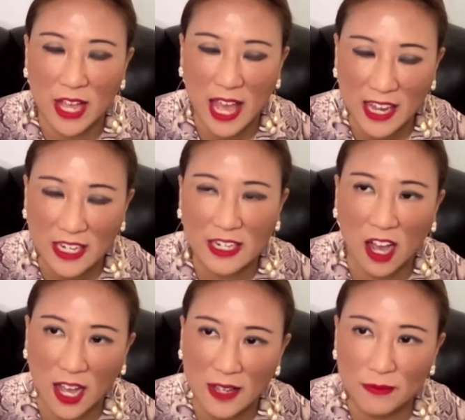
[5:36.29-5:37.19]
And it,
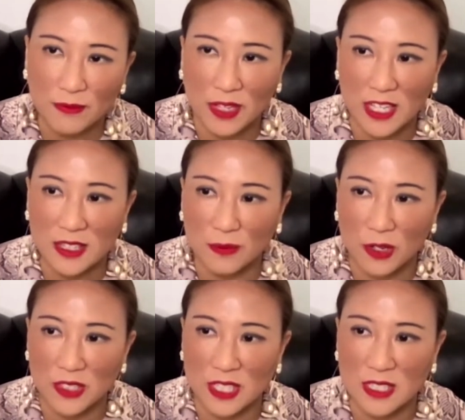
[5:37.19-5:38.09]
I'm in the
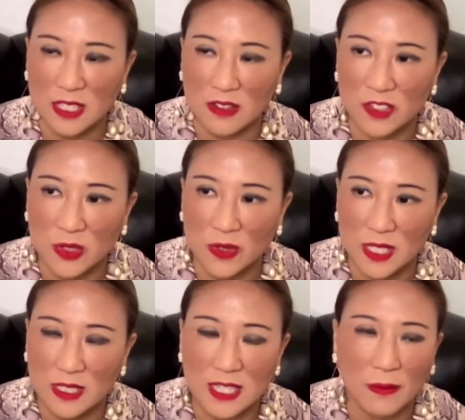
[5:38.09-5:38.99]
process of doing
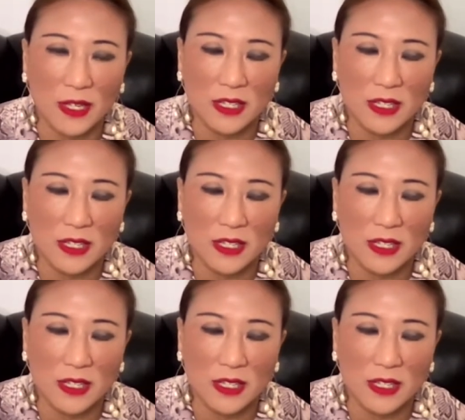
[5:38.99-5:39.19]
summer